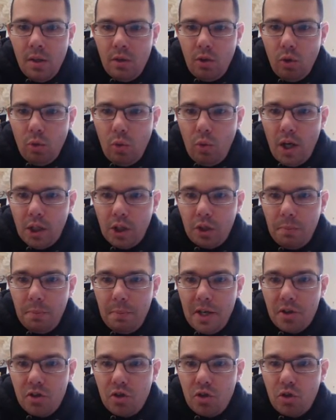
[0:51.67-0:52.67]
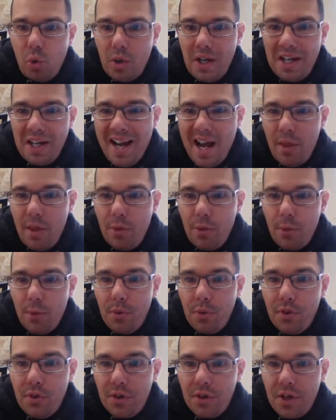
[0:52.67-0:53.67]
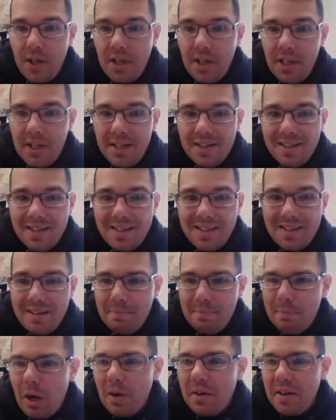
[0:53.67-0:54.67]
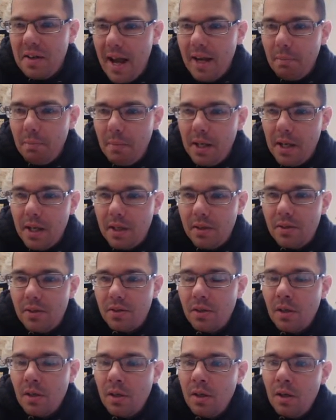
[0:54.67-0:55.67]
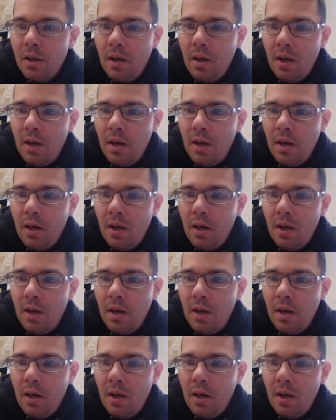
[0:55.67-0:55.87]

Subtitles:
You'll watch minutes 29 through 30. It's about 9 minutes.